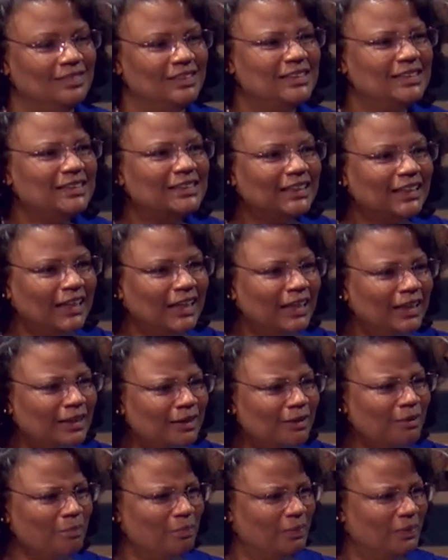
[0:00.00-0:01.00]
is
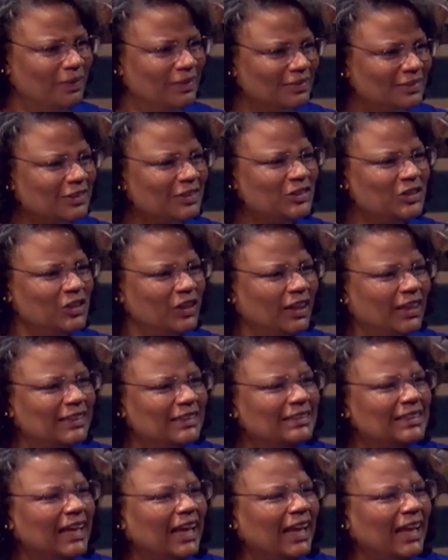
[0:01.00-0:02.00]
to
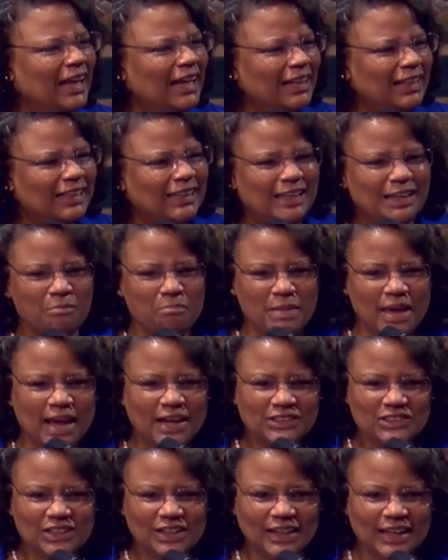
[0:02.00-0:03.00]
contain the
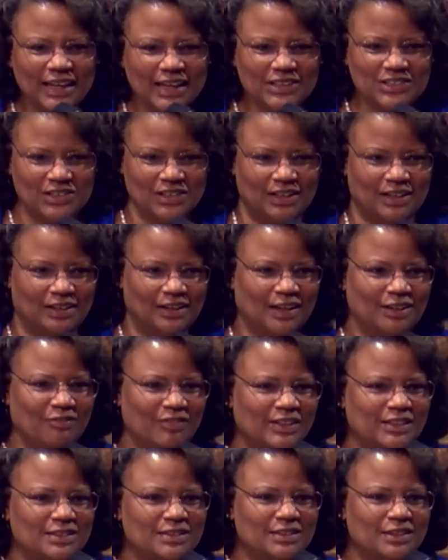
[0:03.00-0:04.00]
imagination
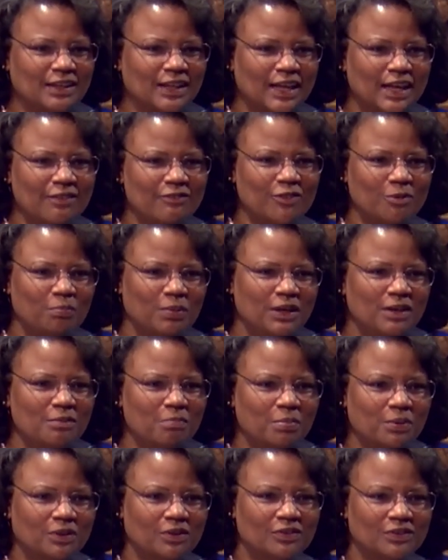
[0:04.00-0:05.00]
of enslaved
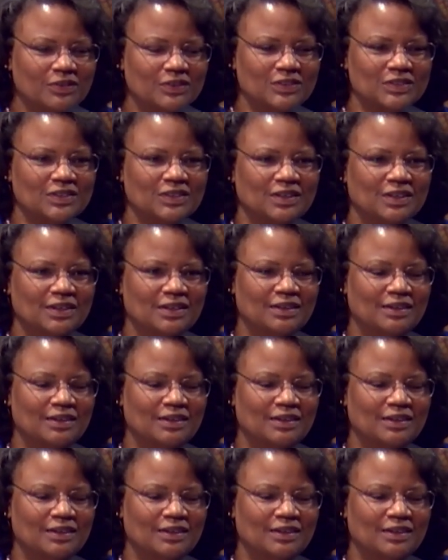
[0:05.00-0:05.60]
peoples.